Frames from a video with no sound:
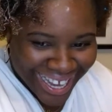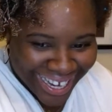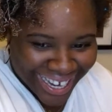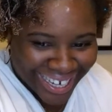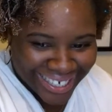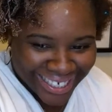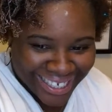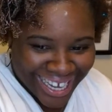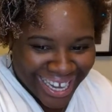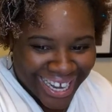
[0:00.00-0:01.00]
Acacia
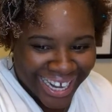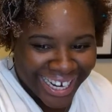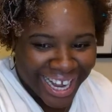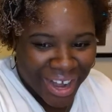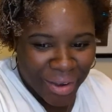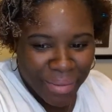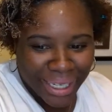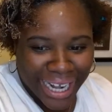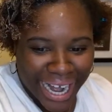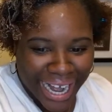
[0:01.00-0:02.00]
said, honey almond
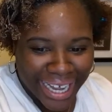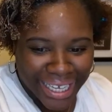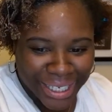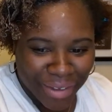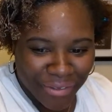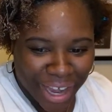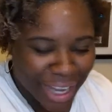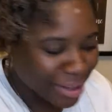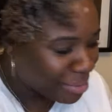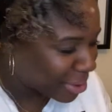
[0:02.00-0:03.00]
line is
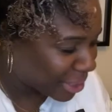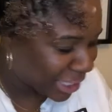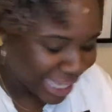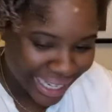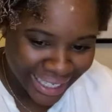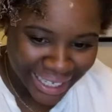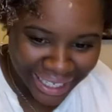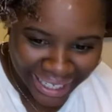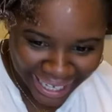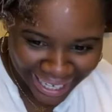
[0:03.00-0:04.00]
available. Click the
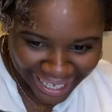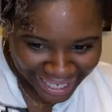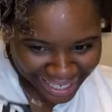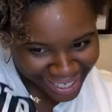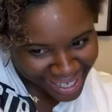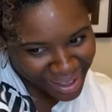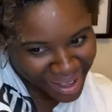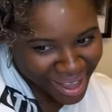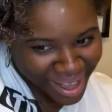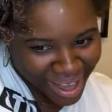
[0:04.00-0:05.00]
link
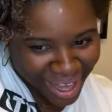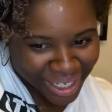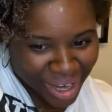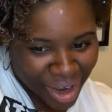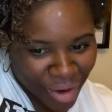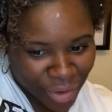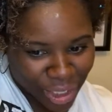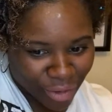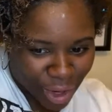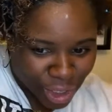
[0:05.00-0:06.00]
along with
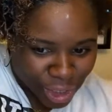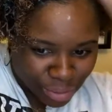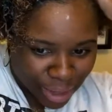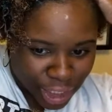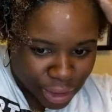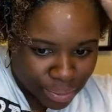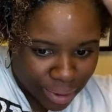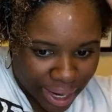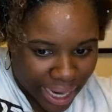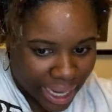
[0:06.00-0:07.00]
the rosemary
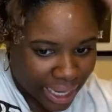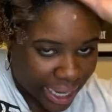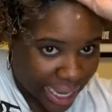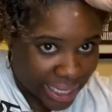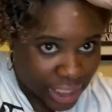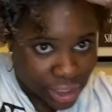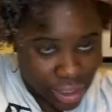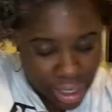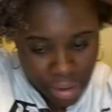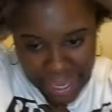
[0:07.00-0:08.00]
spray. Yes,
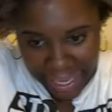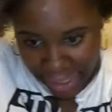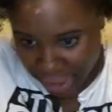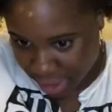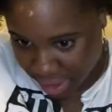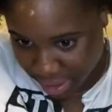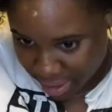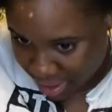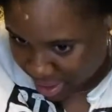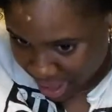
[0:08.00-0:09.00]
um, Angie.
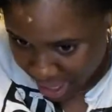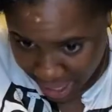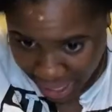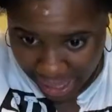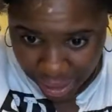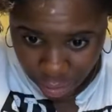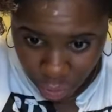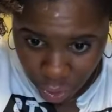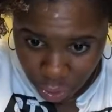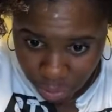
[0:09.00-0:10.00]
And I got some
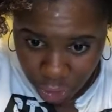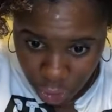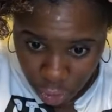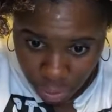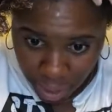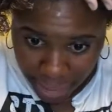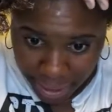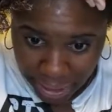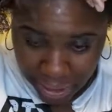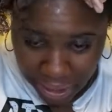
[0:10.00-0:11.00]
rosemary spray. I'm
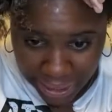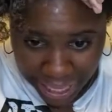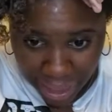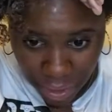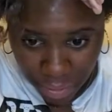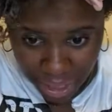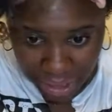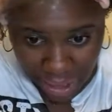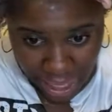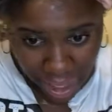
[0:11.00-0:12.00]
about to slather on my
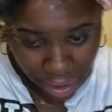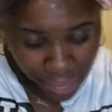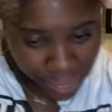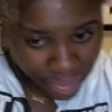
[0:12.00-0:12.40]
scalp.